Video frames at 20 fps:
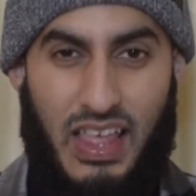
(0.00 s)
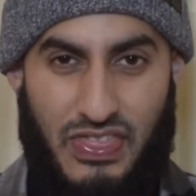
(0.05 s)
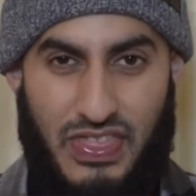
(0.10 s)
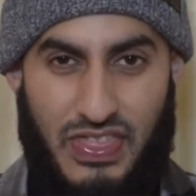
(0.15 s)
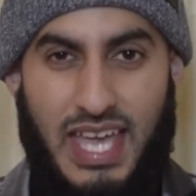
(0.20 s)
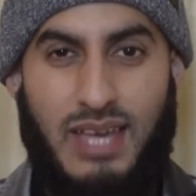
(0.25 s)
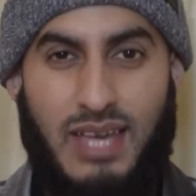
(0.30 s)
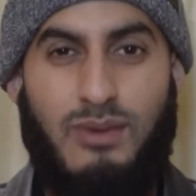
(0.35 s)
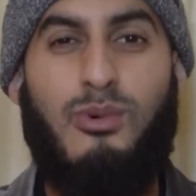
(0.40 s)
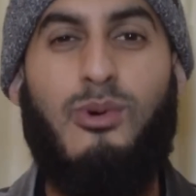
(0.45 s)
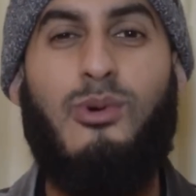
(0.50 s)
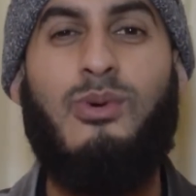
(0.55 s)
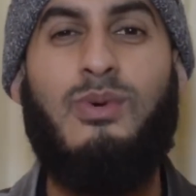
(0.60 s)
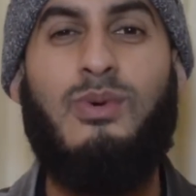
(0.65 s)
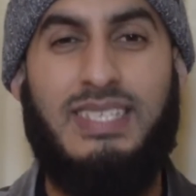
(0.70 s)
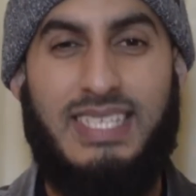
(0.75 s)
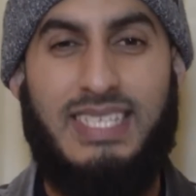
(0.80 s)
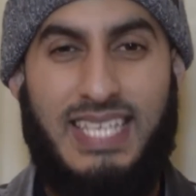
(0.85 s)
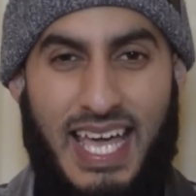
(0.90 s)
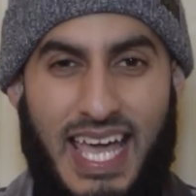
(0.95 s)
they
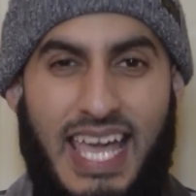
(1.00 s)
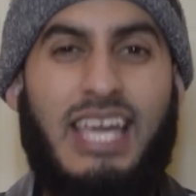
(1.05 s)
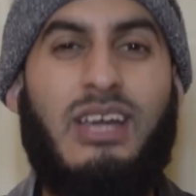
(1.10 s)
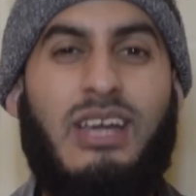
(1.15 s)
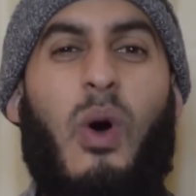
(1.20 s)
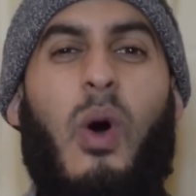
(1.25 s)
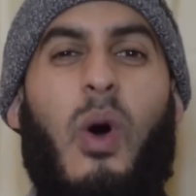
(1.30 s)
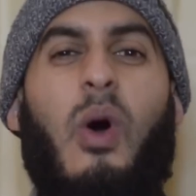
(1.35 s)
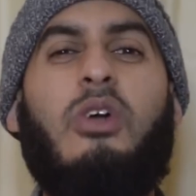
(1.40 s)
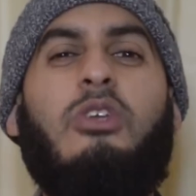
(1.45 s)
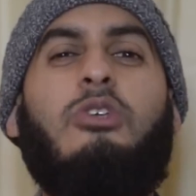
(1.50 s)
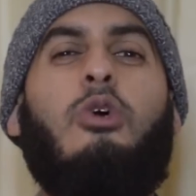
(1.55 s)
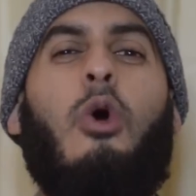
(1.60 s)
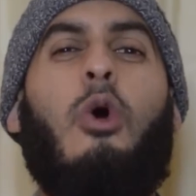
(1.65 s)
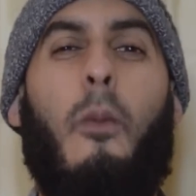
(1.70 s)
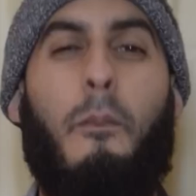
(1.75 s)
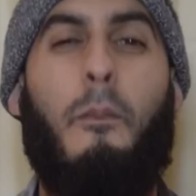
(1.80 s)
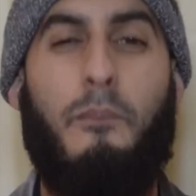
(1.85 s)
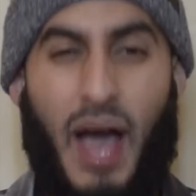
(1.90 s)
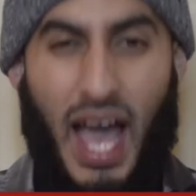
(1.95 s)
will take on
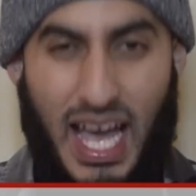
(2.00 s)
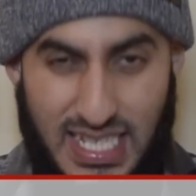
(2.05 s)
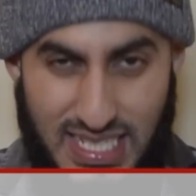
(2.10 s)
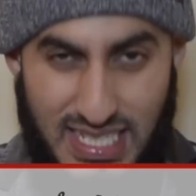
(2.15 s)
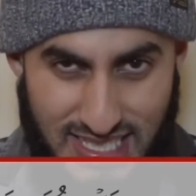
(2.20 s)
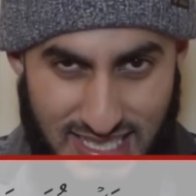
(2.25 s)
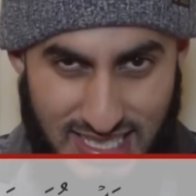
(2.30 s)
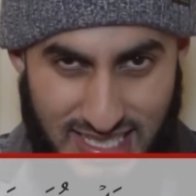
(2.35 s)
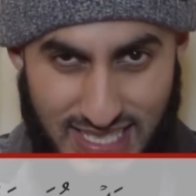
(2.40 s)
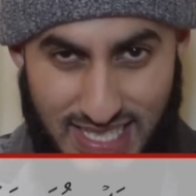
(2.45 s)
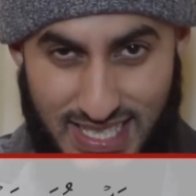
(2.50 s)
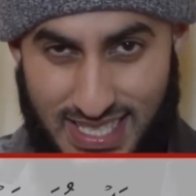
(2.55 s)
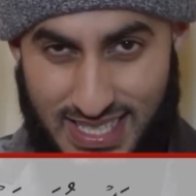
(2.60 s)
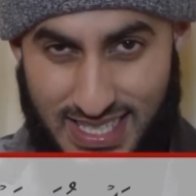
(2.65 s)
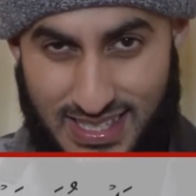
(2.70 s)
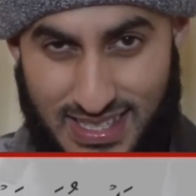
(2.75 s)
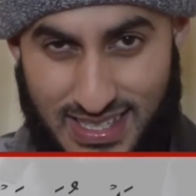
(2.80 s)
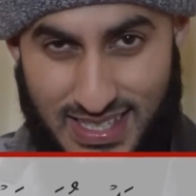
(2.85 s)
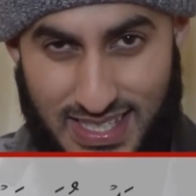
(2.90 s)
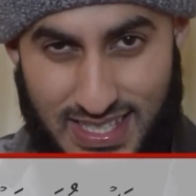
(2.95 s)
your bad
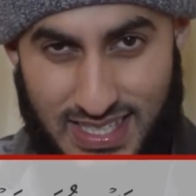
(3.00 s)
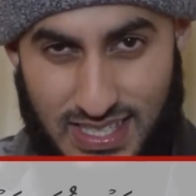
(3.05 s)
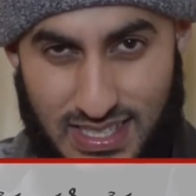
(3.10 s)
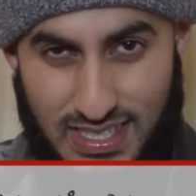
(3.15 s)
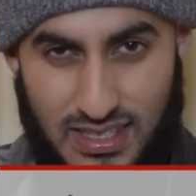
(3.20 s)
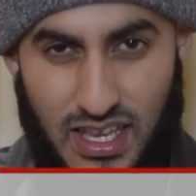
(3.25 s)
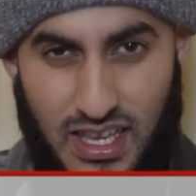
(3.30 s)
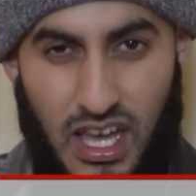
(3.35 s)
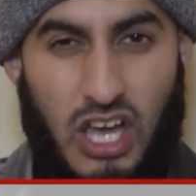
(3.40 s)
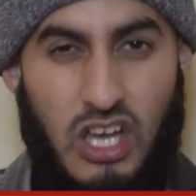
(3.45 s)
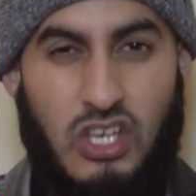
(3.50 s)
sins.